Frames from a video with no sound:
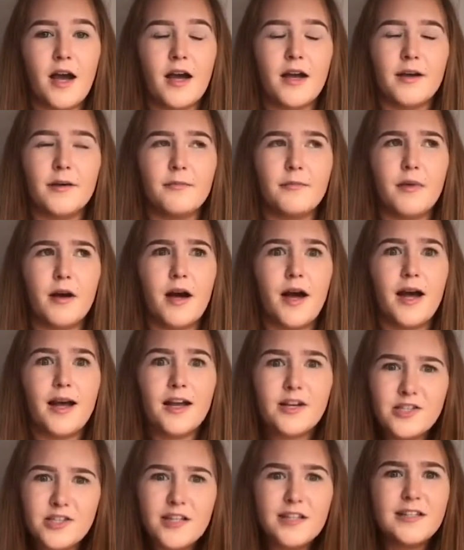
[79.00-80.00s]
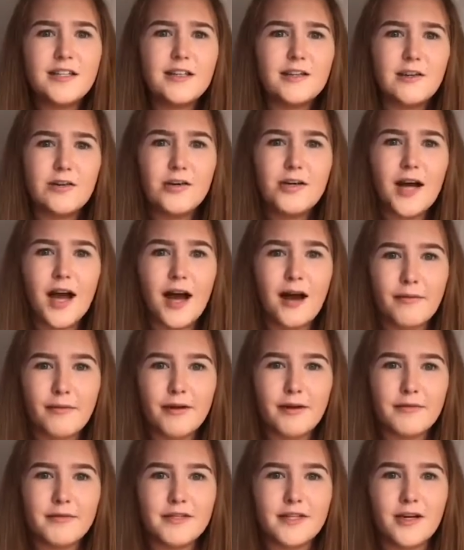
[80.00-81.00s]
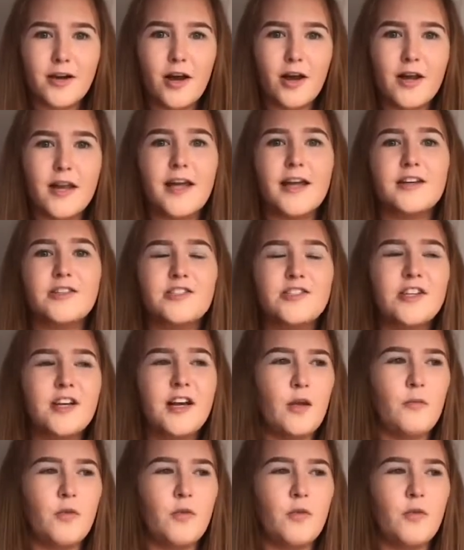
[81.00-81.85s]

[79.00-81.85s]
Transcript: um, I actually did look at when I was in college.